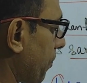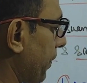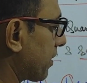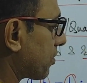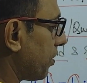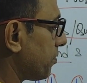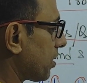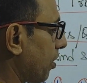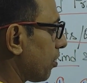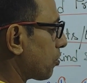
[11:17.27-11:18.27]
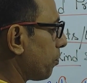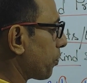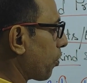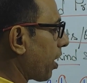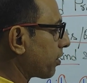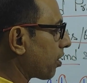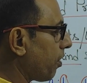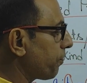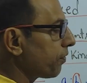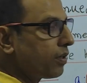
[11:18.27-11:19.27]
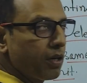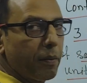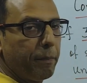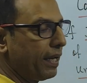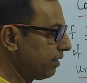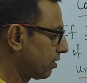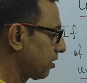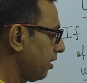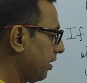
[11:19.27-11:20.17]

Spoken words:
of extremes equals to product of means.